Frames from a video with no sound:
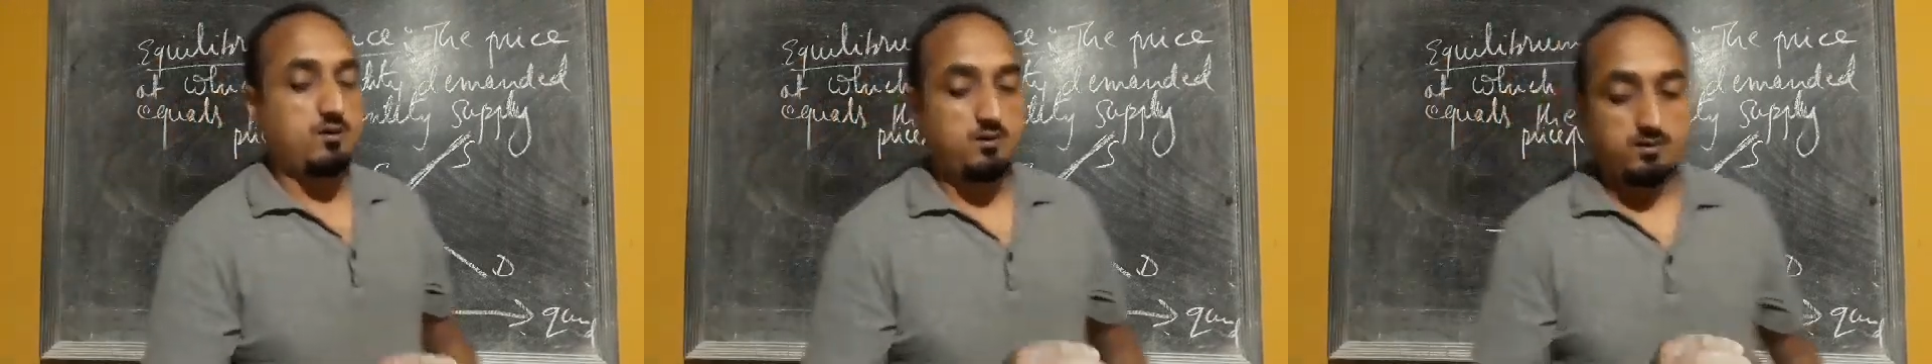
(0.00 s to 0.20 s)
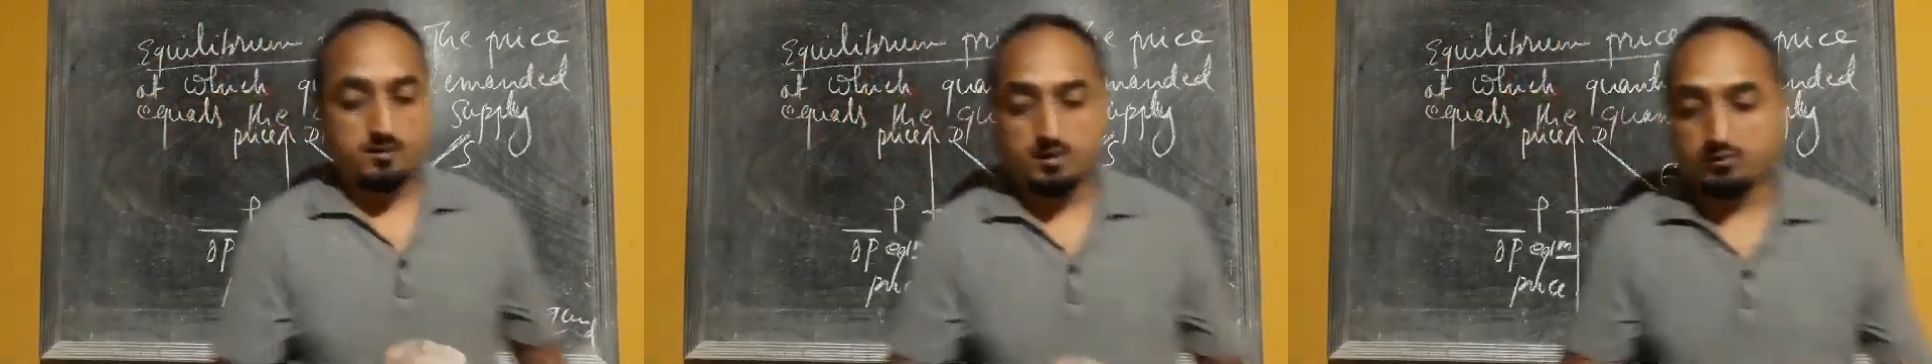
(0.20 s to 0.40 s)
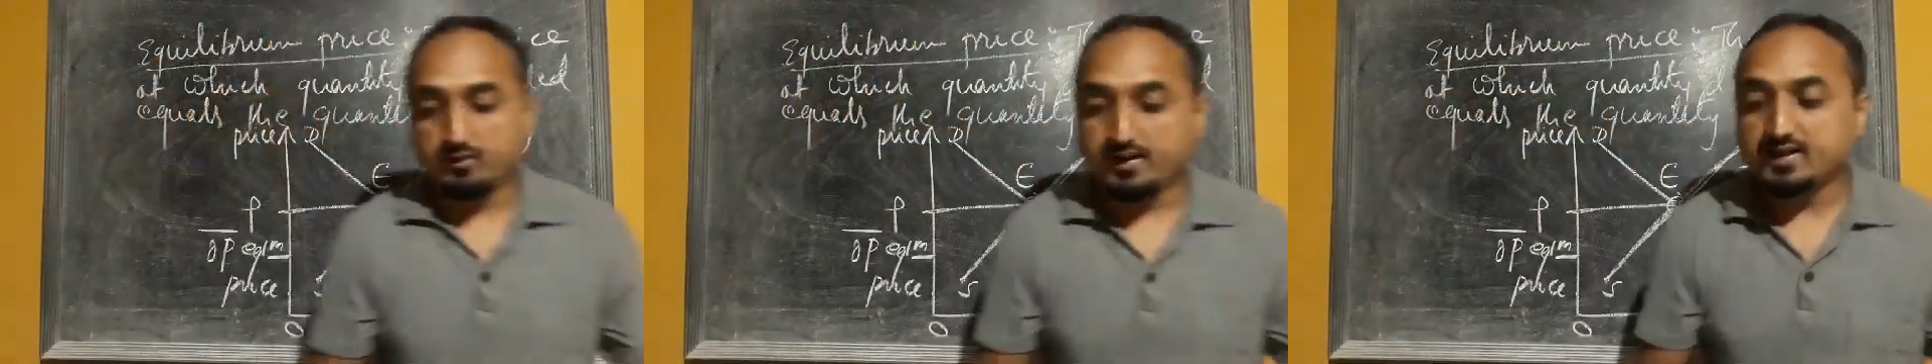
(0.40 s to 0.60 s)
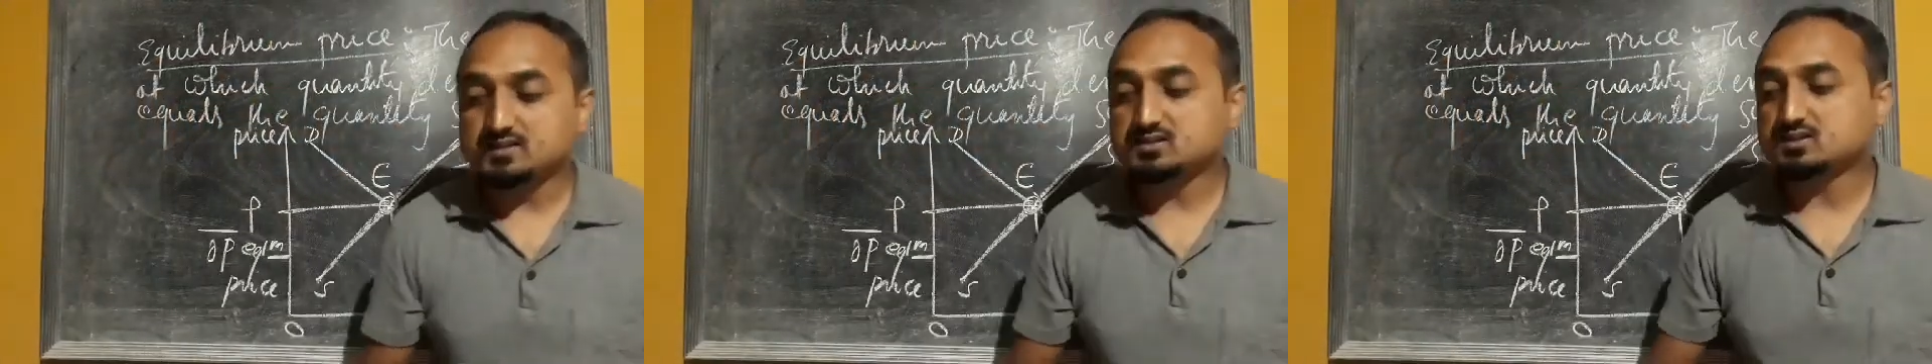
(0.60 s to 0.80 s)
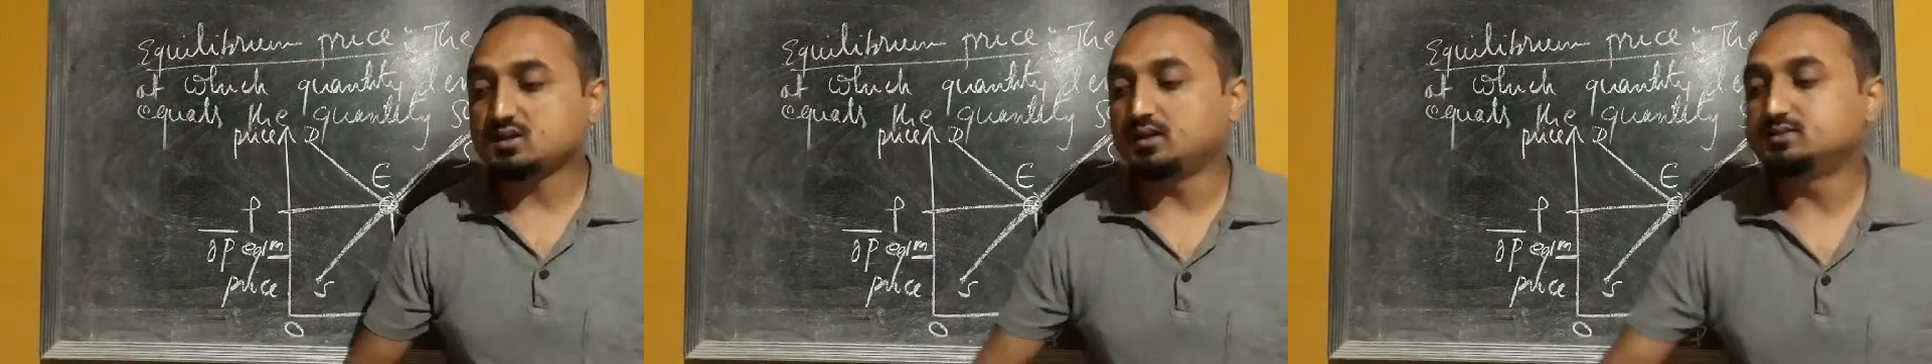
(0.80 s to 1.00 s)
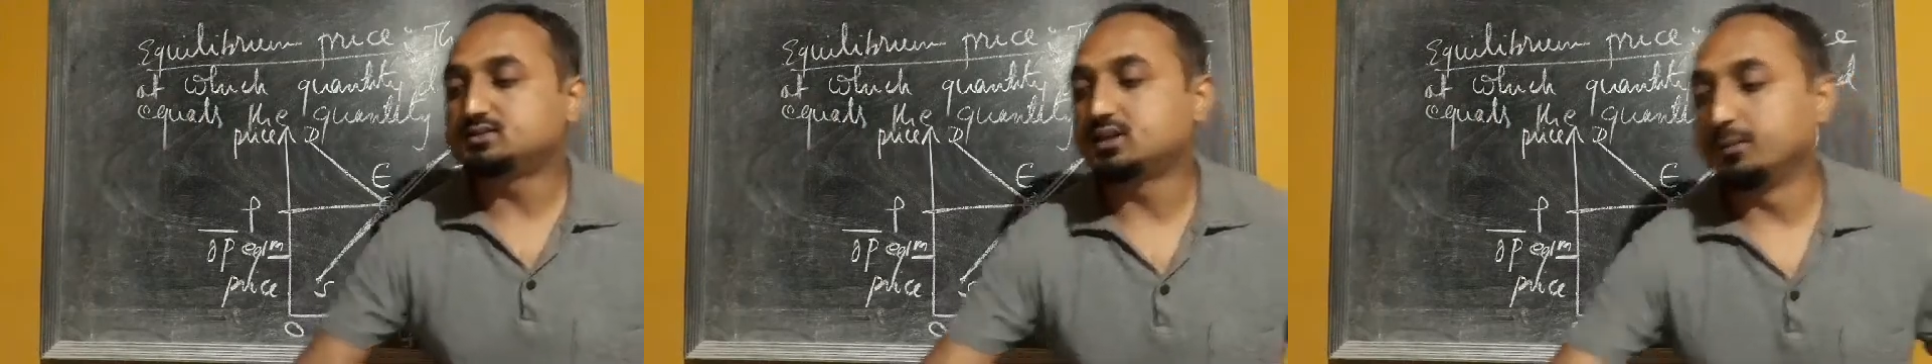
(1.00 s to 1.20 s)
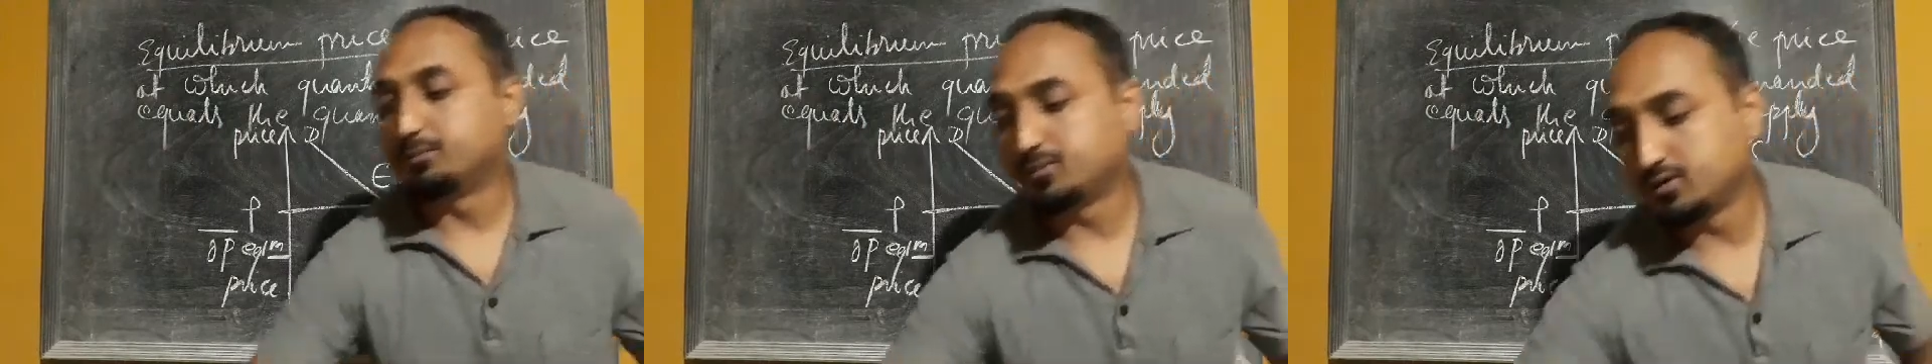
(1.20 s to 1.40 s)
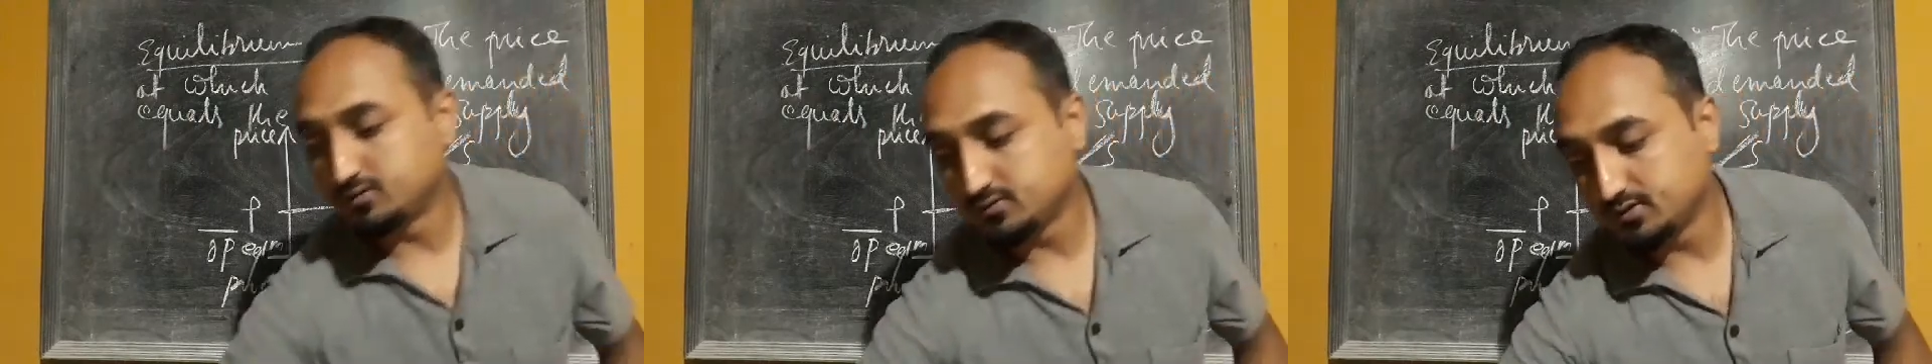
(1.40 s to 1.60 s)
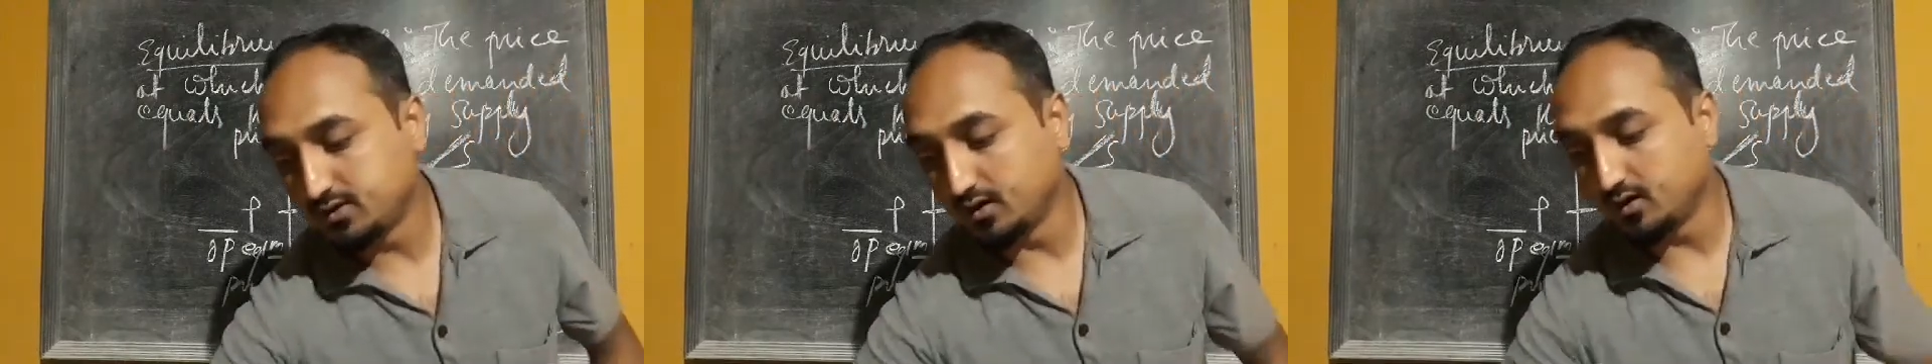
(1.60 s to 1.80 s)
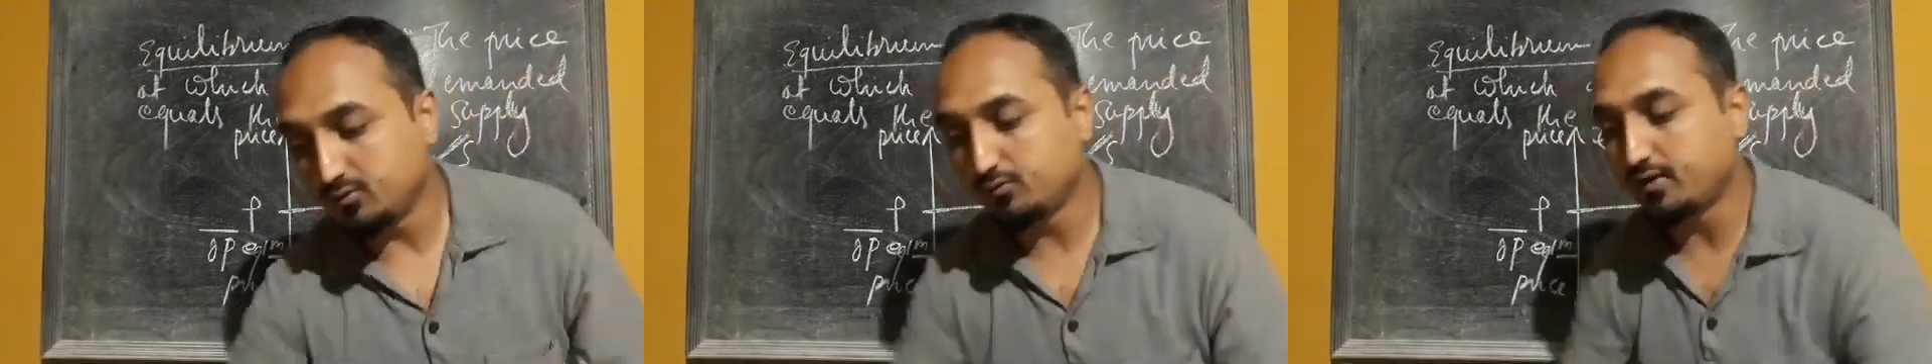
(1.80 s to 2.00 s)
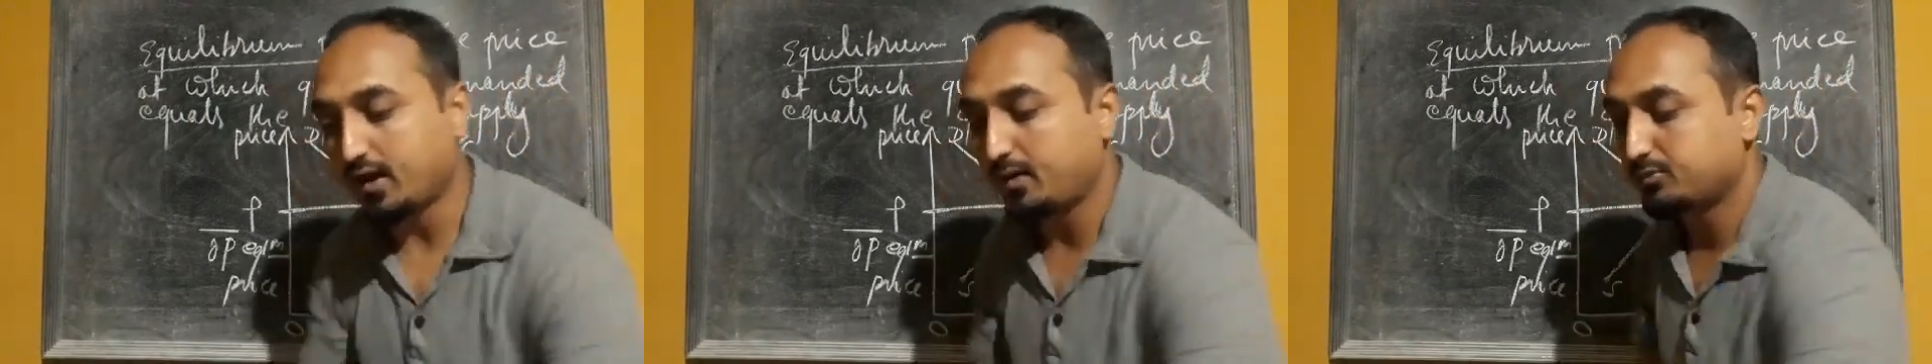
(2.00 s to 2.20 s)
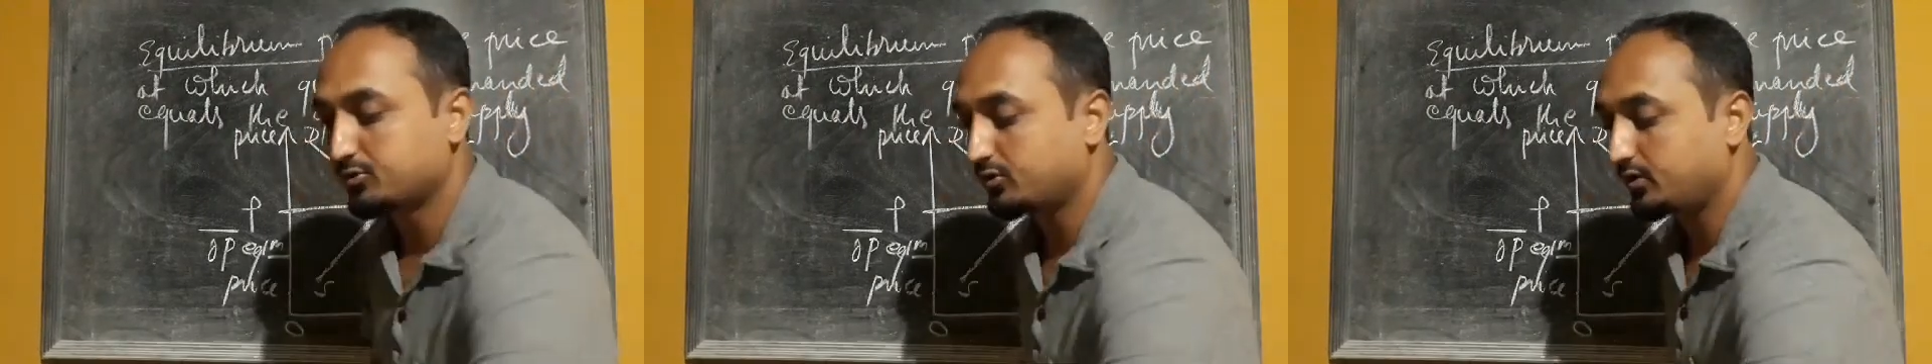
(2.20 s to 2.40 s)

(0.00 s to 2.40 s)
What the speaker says: now next concept here we have to